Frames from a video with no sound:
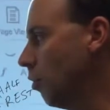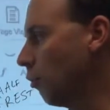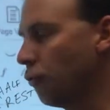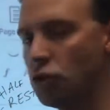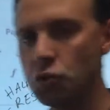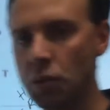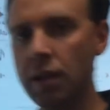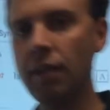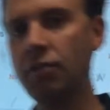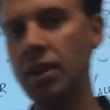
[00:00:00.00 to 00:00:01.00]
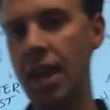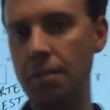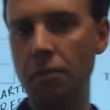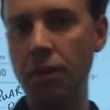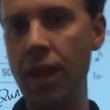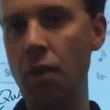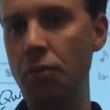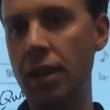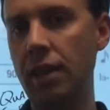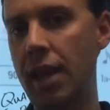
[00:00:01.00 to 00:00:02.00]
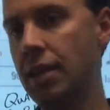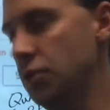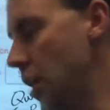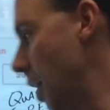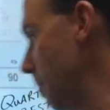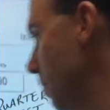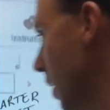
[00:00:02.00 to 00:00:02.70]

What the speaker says: notes, first one gets the name of the count that it lands on.